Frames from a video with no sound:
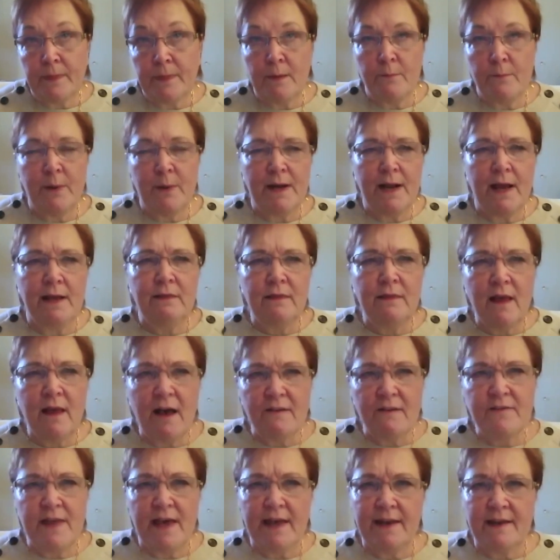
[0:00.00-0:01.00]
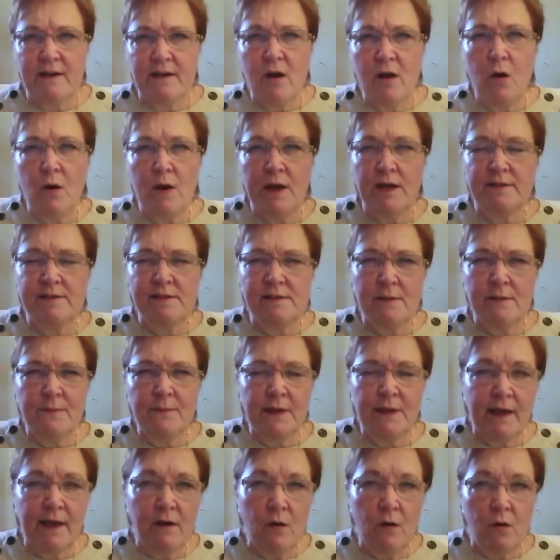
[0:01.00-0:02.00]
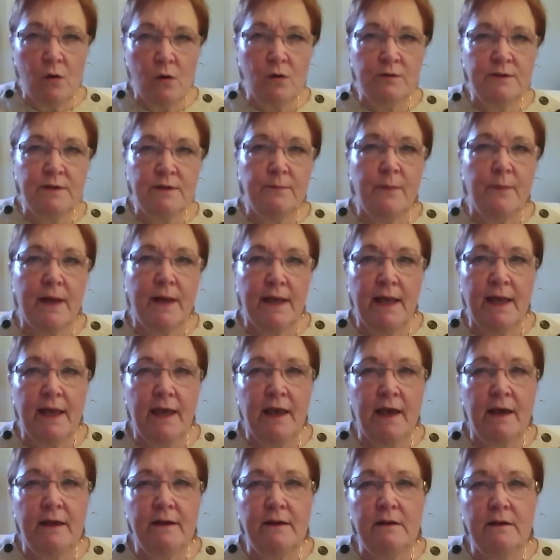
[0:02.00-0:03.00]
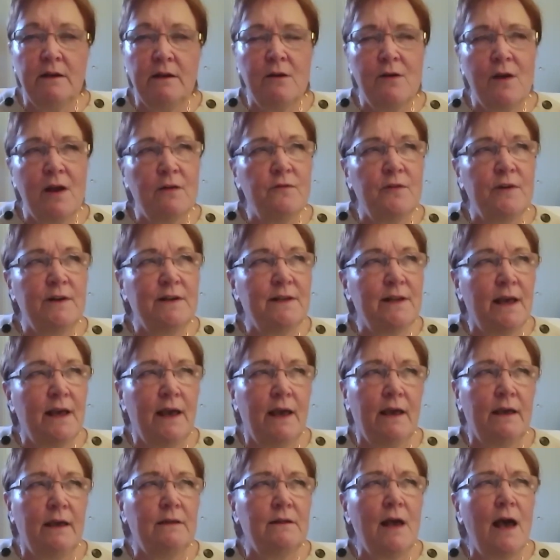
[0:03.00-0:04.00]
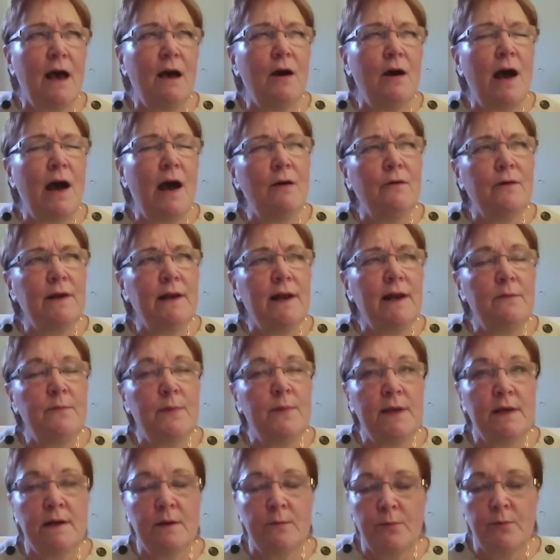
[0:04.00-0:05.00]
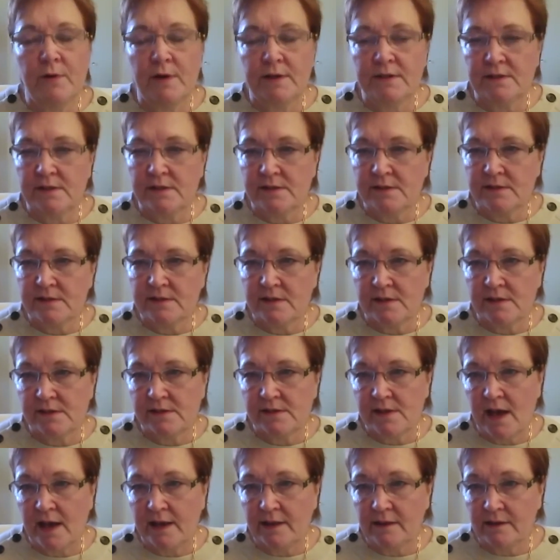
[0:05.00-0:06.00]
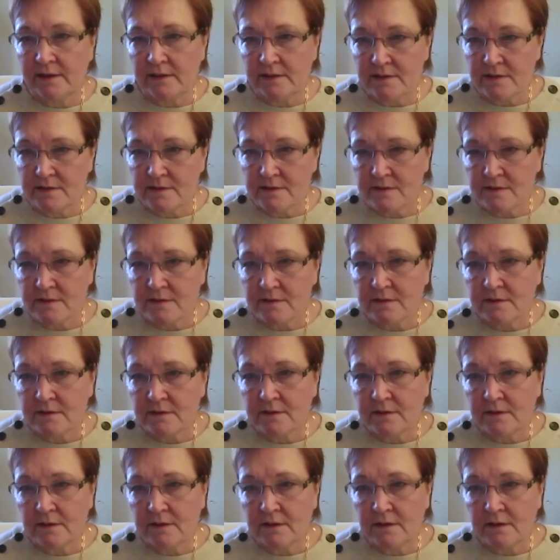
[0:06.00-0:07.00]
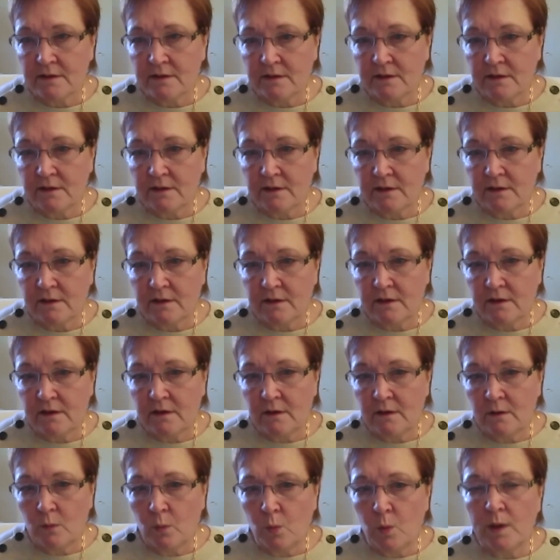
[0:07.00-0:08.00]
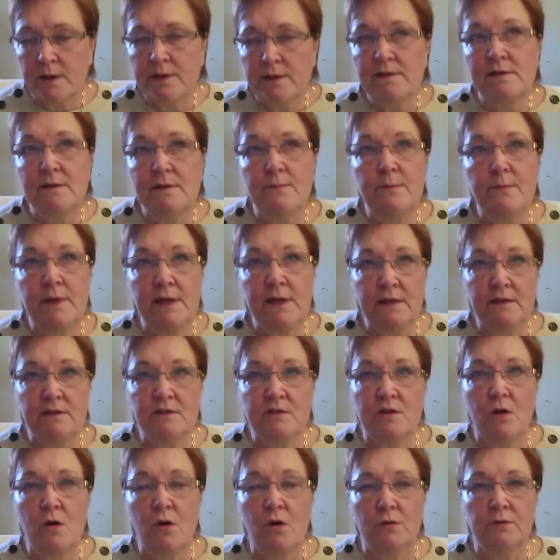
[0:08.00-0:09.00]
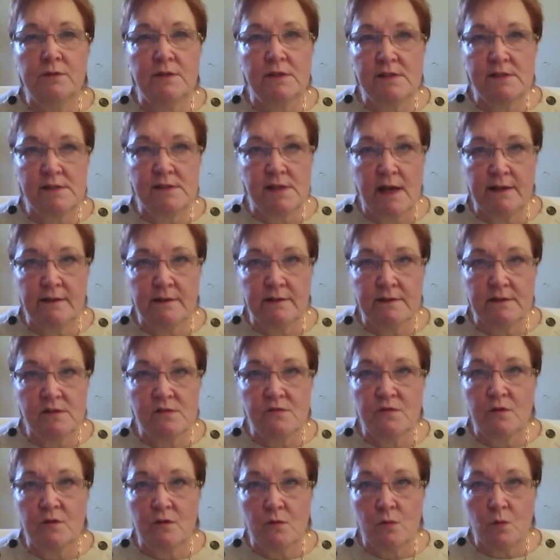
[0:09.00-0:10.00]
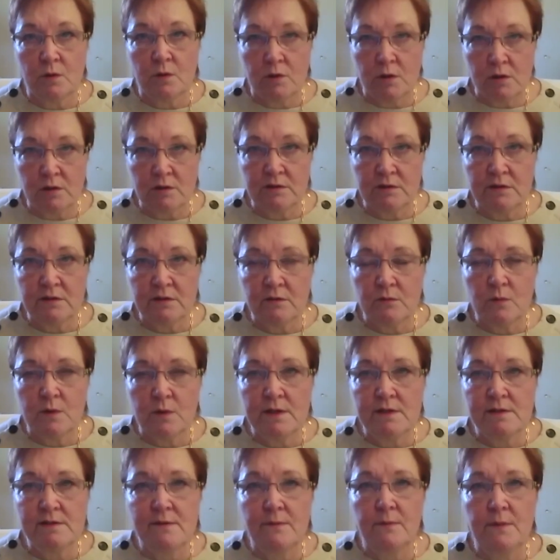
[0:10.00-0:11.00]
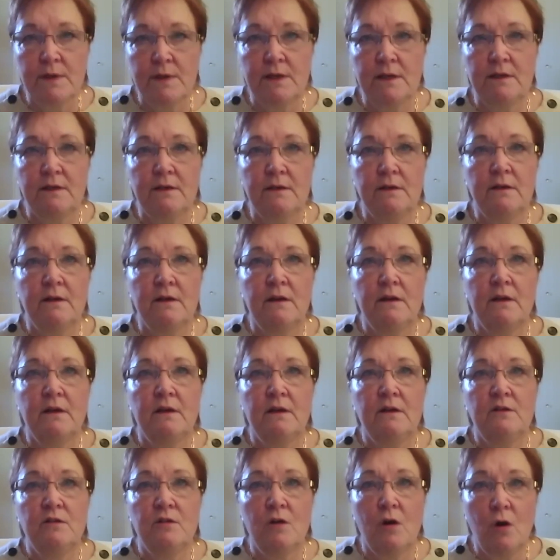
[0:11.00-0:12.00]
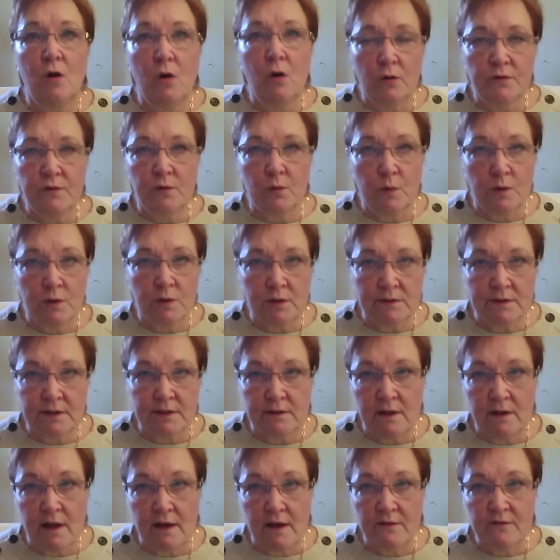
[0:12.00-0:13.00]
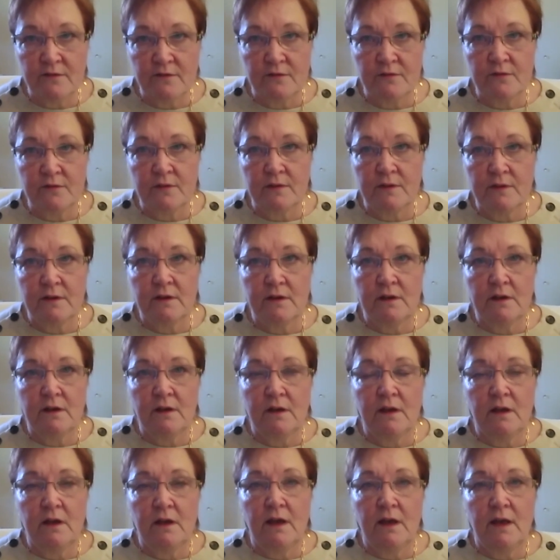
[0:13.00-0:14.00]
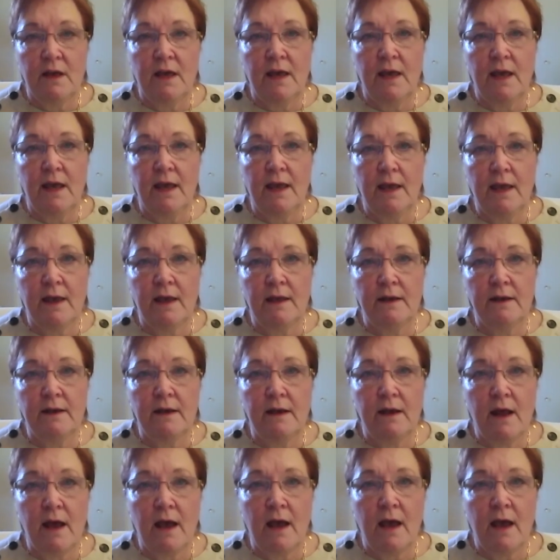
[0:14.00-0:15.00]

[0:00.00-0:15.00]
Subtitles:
but I love that it's something I hold in my head, you know, every day. How can I be an apprentice to the silence? What does it mean to hold the silence for the world? What does it mean to hold the world in love? And